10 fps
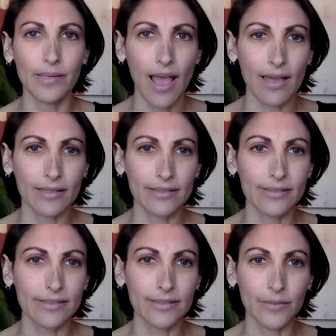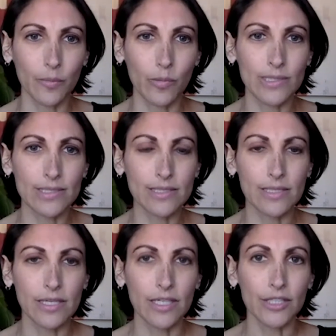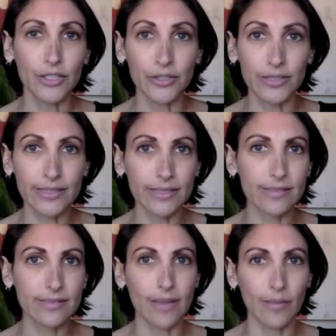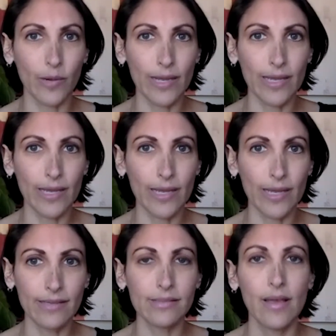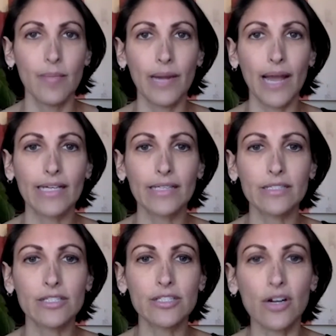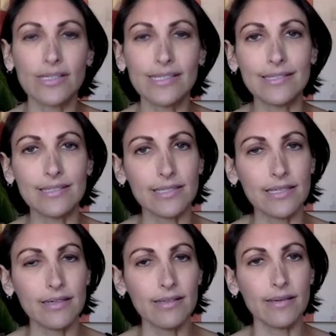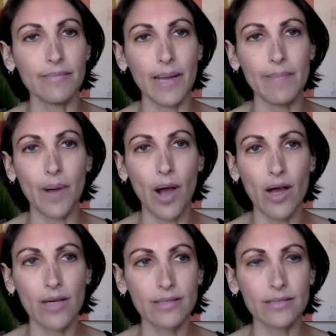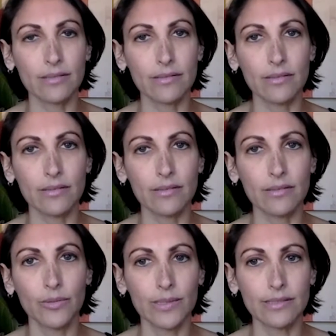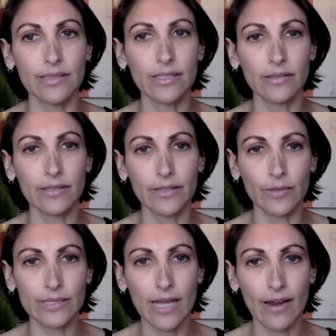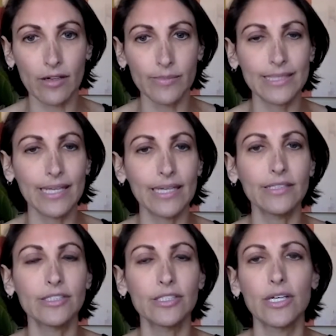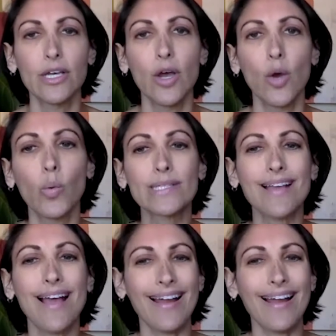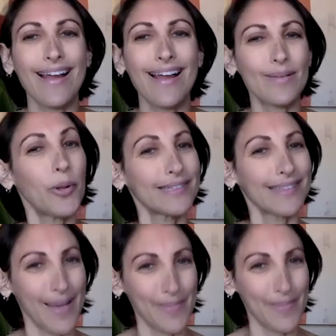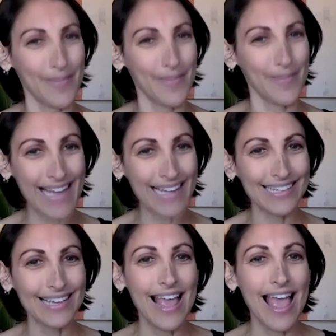And it was good in some ways, but I could start to see that my boss, who was nearing retirement age, was kind of pulling that back